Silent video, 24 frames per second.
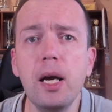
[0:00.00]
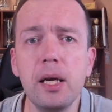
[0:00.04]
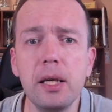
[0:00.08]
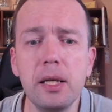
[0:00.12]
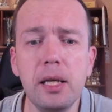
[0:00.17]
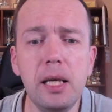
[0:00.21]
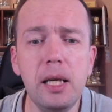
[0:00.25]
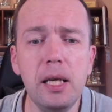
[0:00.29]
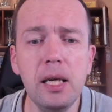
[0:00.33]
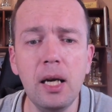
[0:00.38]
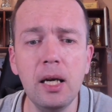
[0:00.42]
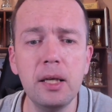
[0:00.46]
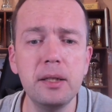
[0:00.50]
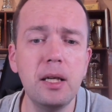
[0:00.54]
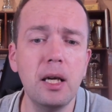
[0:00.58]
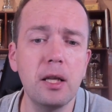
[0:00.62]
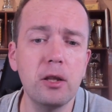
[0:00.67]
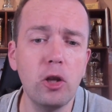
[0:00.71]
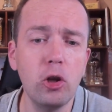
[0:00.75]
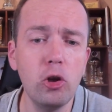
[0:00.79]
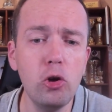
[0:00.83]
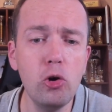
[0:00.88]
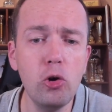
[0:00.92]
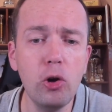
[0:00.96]
idea
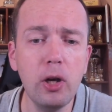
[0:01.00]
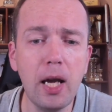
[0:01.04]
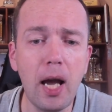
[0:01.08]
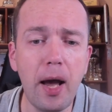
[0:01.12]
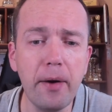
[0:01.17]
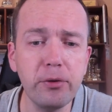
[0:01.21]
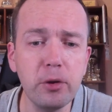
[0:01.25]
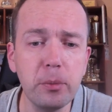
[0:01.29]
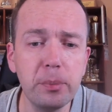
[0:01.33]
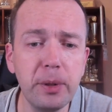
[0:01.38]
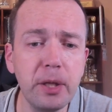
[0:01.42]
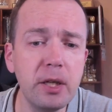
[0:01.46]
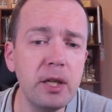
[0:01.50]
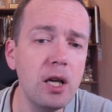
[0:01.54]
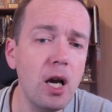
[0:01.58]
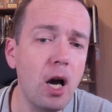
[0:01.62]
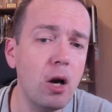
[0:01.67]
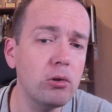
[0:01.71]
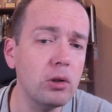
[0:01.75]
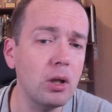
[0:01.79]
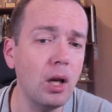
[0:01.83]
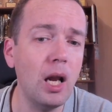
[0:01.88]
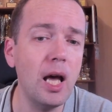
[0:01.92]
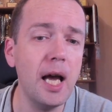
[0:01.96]
that you have to bring
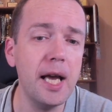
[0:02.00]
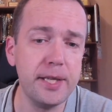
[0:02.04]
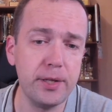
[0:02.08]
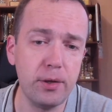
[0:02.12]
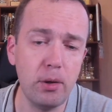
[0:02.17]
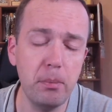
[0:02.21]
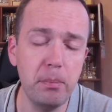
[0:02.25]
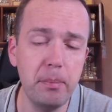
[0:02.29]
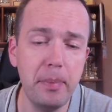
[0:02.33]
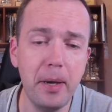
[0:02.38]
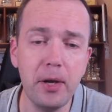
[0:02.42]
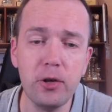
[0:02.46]
out the last